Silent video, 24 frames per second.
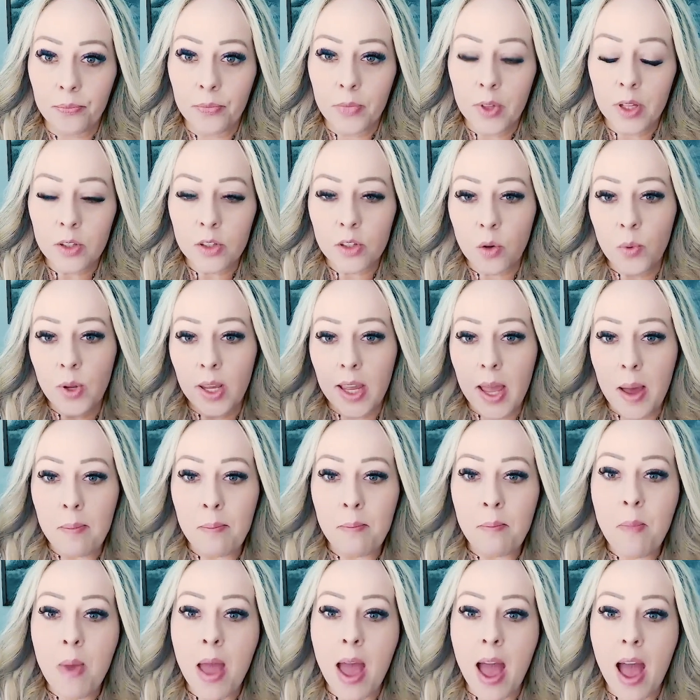And so we get
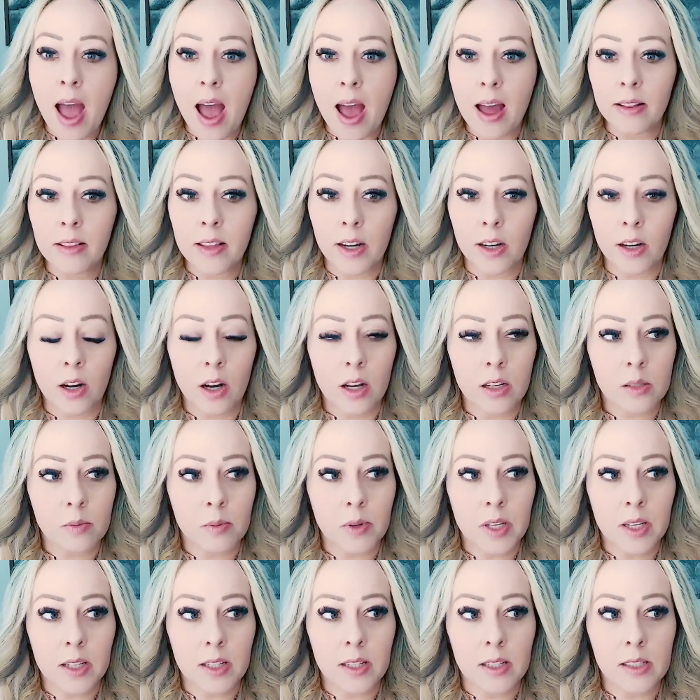mad that our
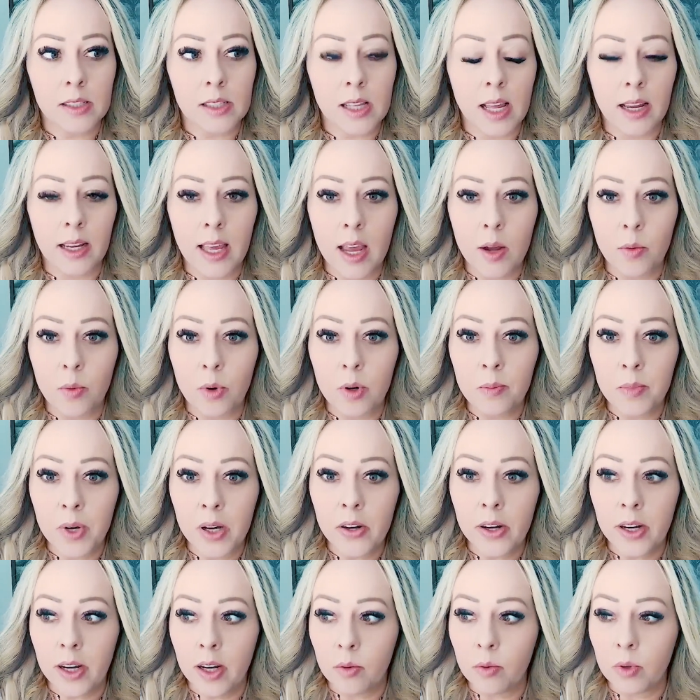husband is like, hey, we're
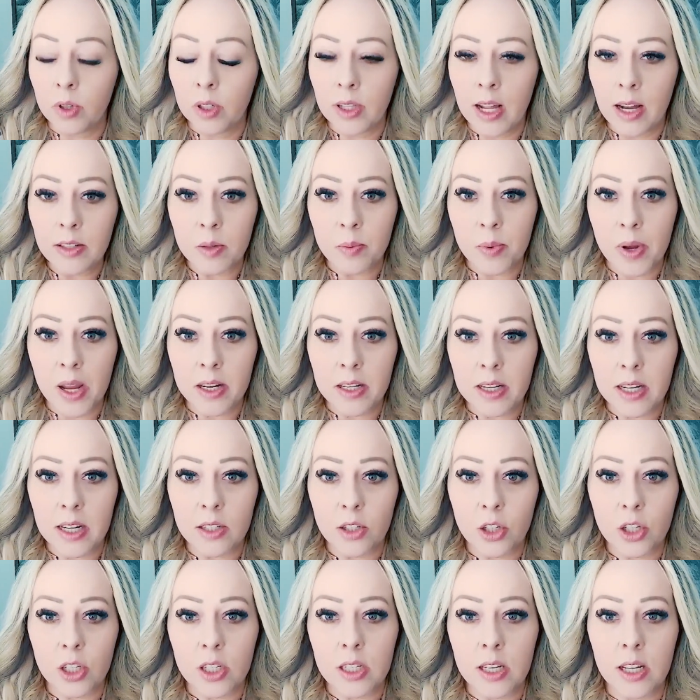married. We're allowed to pay
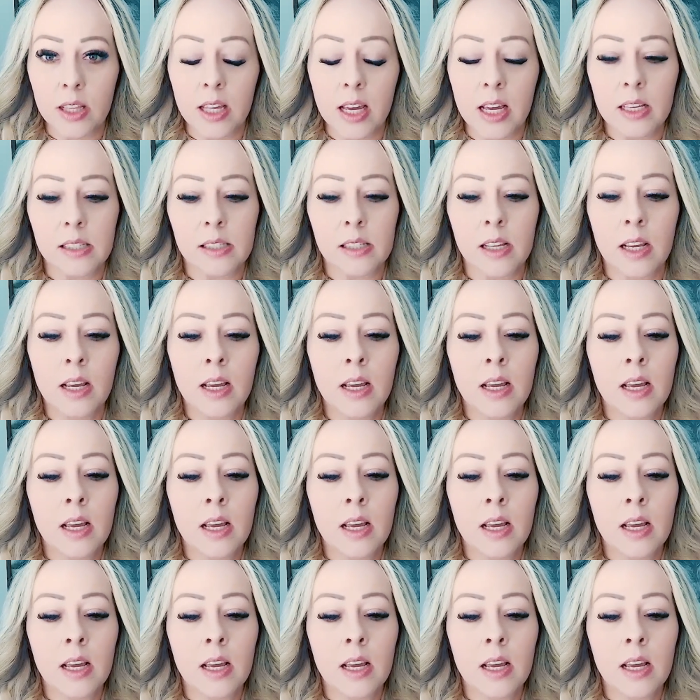attention to this.